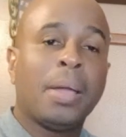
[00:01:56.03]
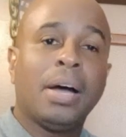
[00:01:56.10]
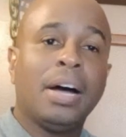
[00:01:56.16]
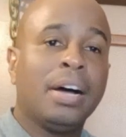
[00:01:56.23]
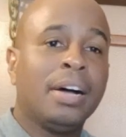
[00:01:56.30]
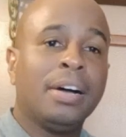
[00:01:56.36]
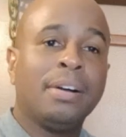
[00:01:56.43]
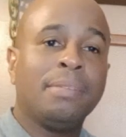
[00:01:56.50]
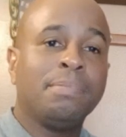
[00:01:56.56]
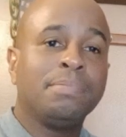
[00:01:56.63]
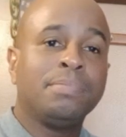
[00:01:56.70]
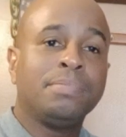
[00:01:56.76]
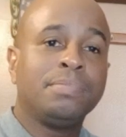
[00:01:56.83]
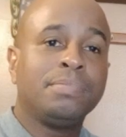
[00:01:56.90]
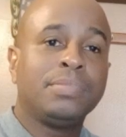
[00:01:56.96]

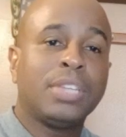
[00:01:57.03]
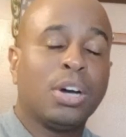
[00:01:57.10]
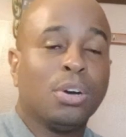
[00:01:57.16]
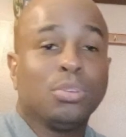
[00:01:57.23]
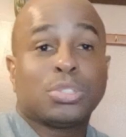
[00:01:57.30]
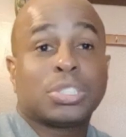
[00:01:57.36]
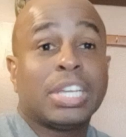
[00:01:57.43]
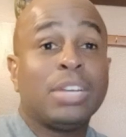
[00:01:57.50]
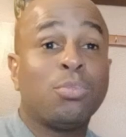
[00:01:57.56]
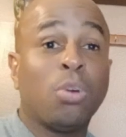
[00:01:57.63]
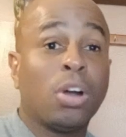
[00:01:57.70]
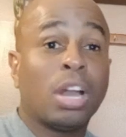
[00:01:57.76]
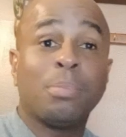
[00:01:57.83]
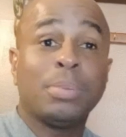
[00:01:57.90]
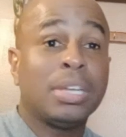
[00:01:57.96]
the whole state
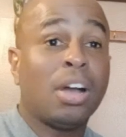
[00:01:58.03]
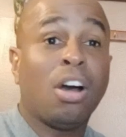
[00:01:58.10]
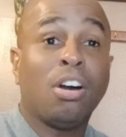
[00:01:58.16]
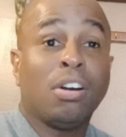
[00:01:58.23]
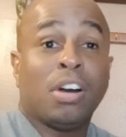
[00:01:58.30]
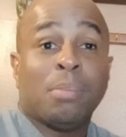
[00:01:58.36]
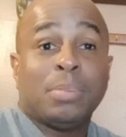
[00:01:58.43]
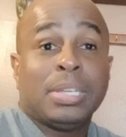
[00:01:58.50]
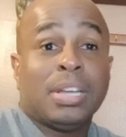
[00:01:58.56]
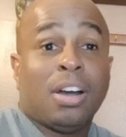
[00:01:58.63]
water, all